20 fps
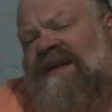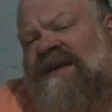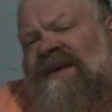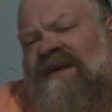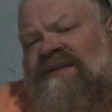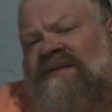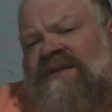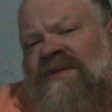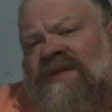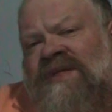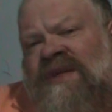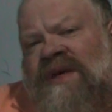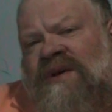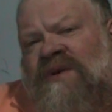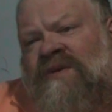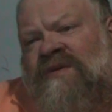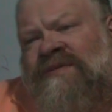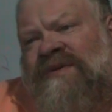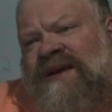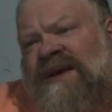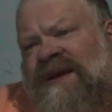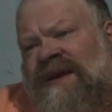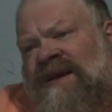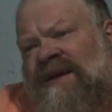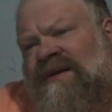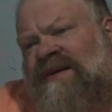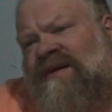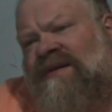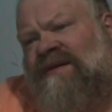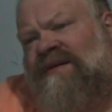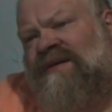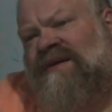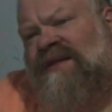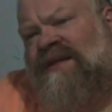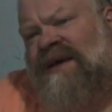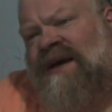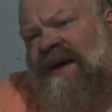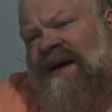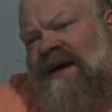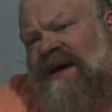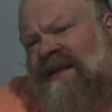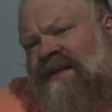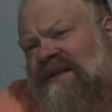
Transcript: the other thing over here and that